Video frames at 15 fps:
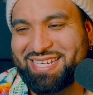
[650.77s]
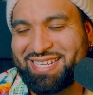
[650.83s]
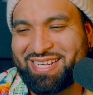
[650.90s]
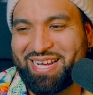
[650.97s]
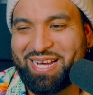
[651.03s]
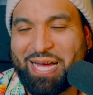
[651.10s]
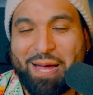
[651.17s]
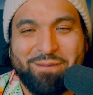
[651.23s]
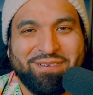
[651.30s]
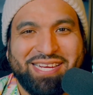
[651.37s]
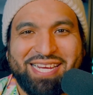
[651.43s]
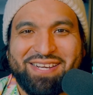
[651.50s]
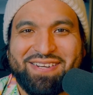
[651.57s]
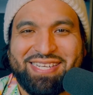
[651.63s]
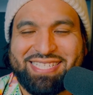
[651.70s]
I'm
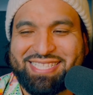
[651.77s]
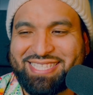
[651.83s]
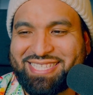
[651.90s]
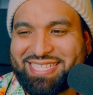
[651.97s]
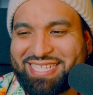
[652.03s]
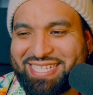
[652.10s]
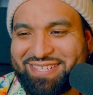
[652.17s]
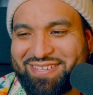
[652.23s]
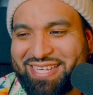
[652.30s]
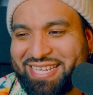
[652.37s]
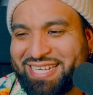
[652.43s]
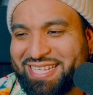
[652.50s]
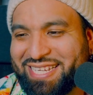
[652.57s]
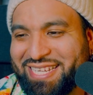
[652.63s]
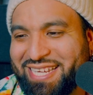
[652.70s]
curious to see,
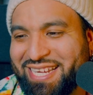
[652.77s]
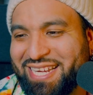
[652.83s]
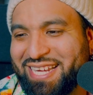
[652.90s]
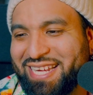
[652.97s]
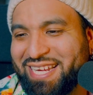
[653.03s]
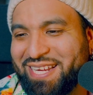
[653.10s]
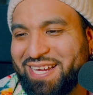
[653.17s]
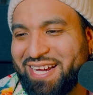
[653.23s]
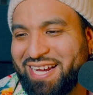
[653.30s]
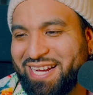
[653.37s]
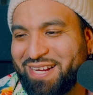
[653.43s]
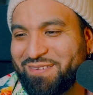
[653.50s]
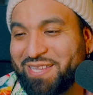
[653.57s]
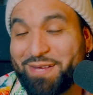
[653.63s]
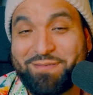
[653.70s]
man.
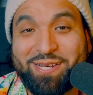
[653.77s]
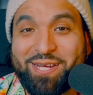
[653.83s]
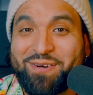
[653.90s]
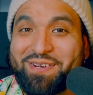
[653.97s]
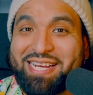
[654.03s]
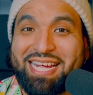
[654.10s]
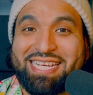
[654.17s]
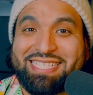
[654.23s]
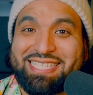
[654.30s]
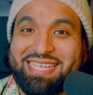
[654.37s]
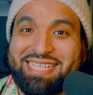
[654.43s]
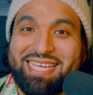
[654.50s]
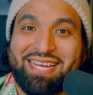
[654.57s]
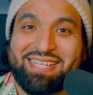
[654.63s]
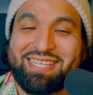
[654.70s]
Let me know what you guys
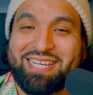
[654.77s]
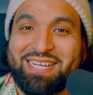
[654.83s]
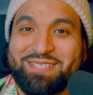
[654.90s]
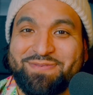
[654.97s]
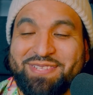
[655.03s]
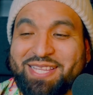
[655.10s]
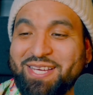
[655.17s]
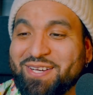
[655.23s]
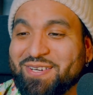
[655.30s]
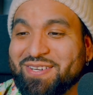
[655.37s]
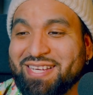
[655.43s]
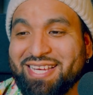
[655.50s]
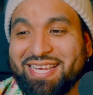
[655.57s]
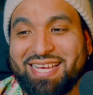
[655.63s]
think down in the comments below.